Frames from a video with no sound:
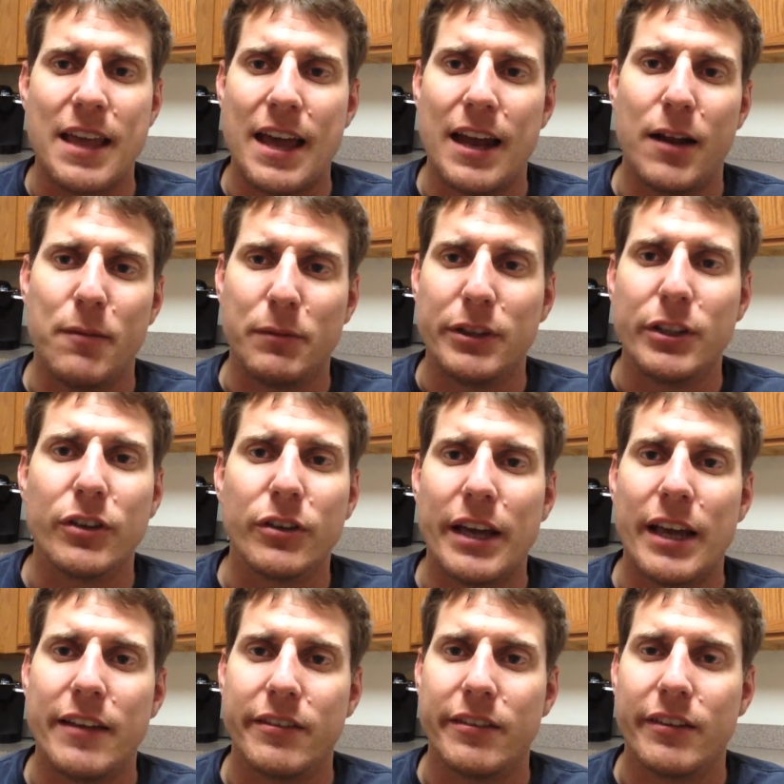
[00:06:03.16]
that, I'm a little
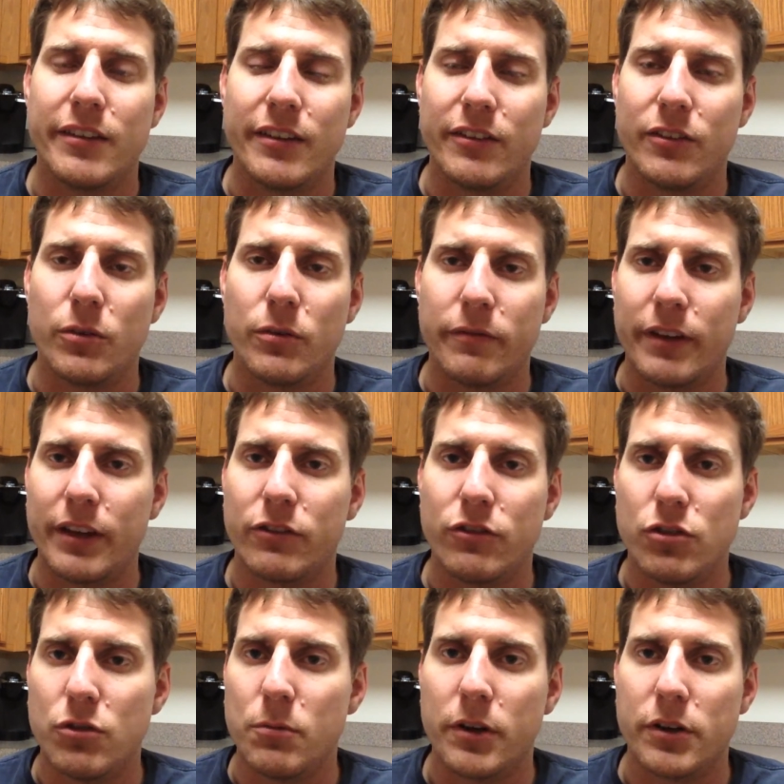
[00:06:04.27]
hesitant to invest
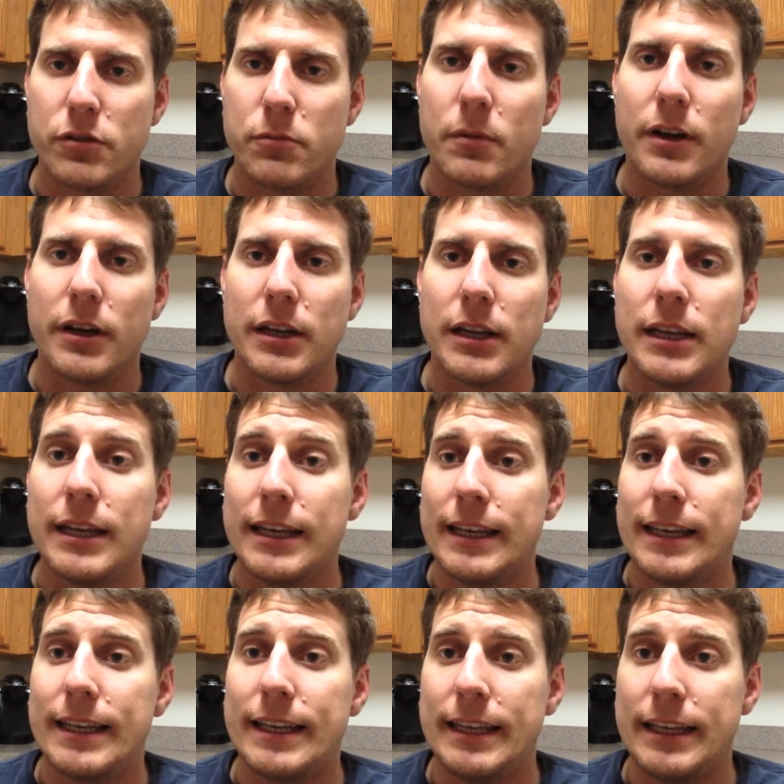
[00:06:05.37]
too much money
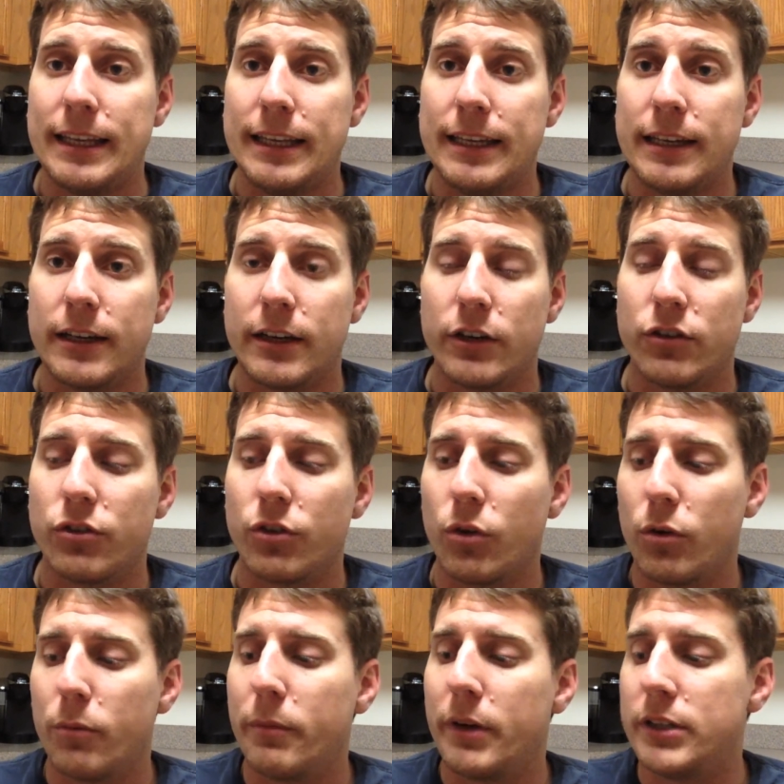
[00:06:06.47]
in a
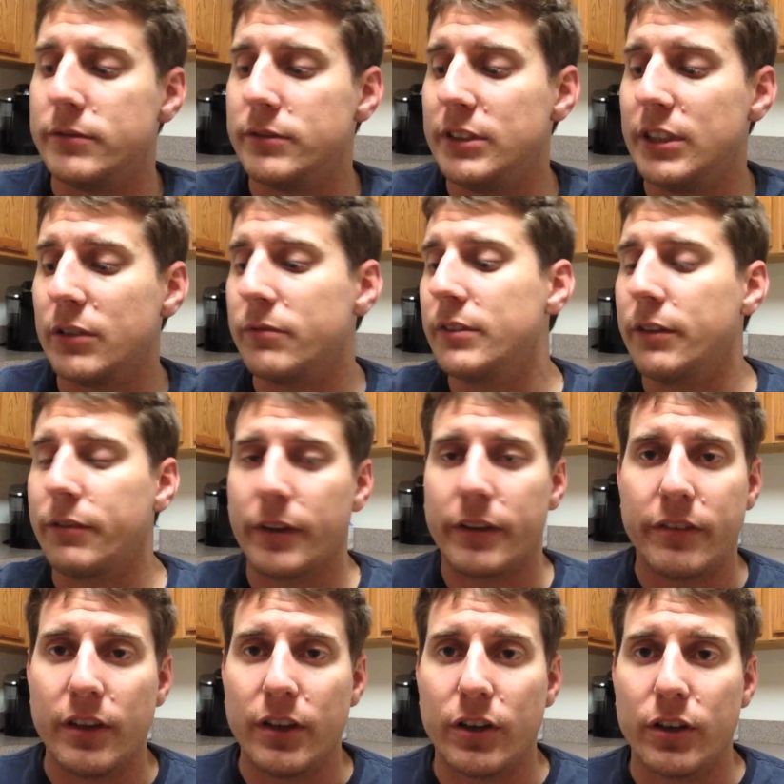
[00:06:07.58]
controller. But if I
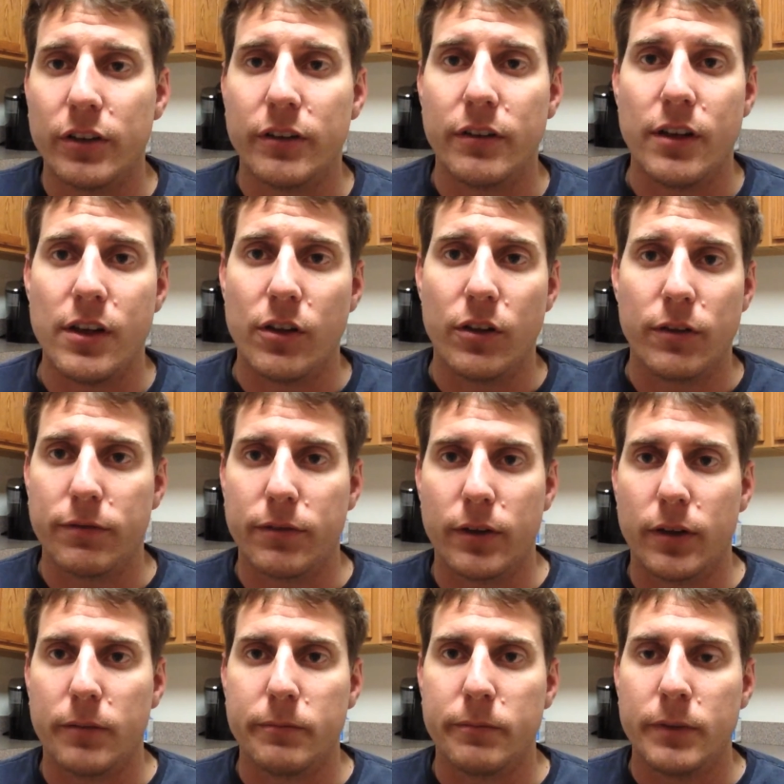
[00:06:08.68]
see a good deal, if
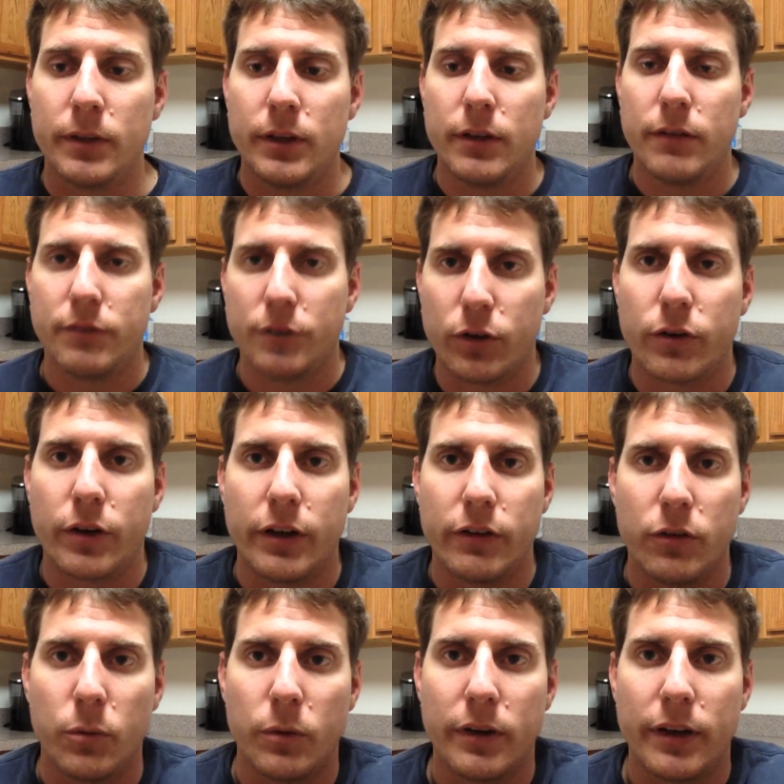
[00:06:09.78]
I'm feeling
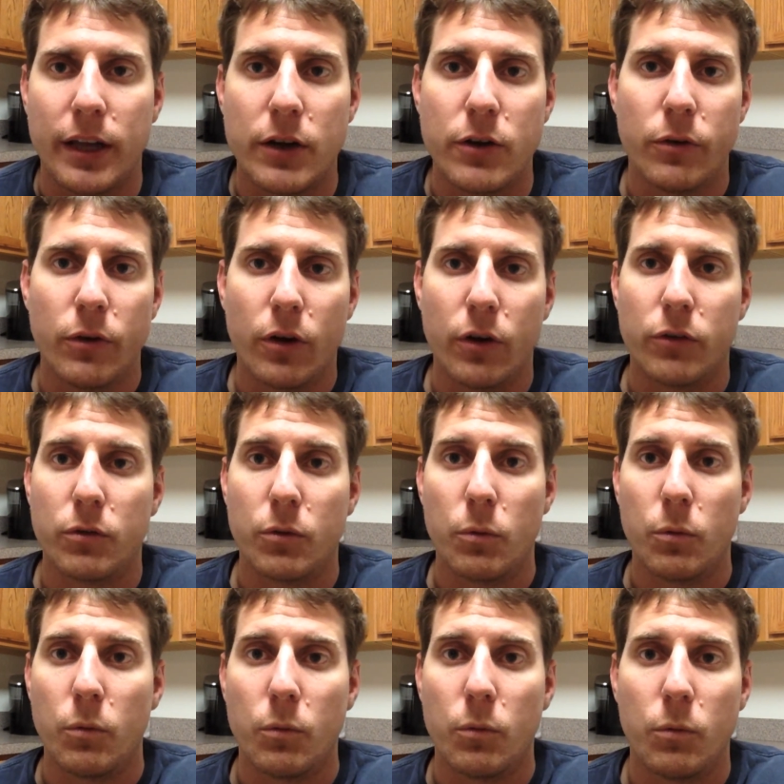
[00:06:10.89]
crazy one day, who knows,
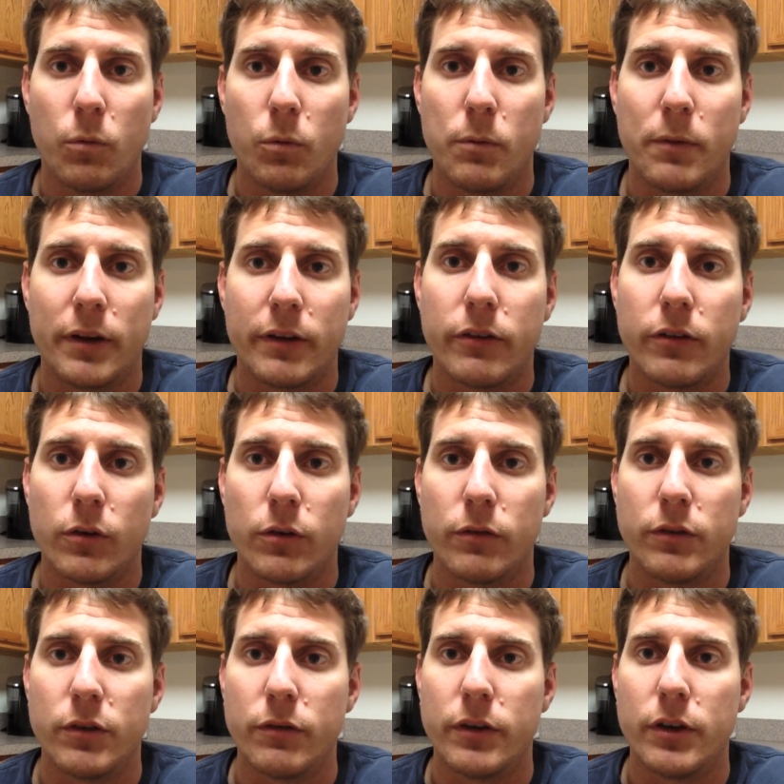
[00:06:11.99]
we might see a
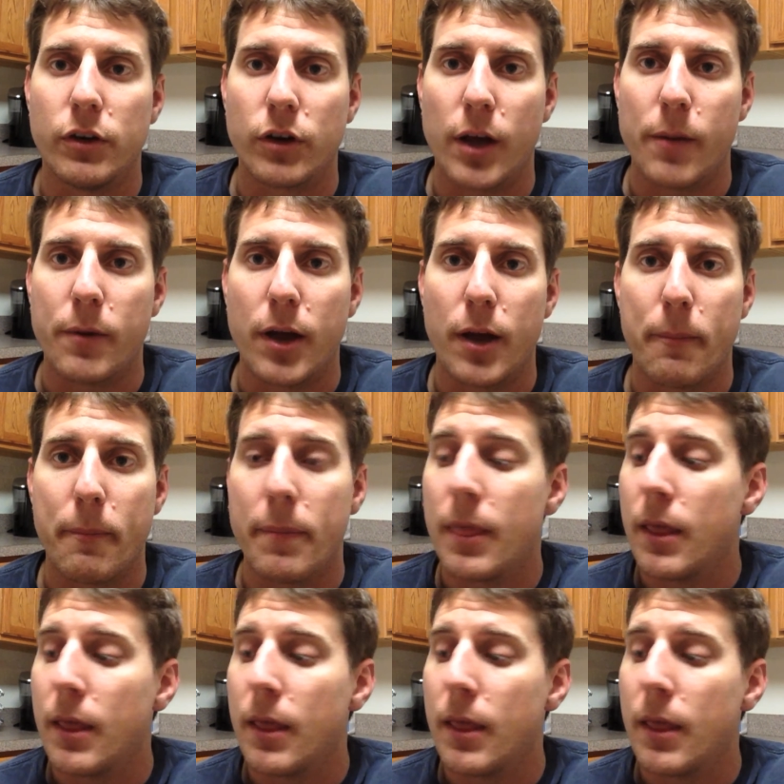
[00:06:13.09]
review video coming up.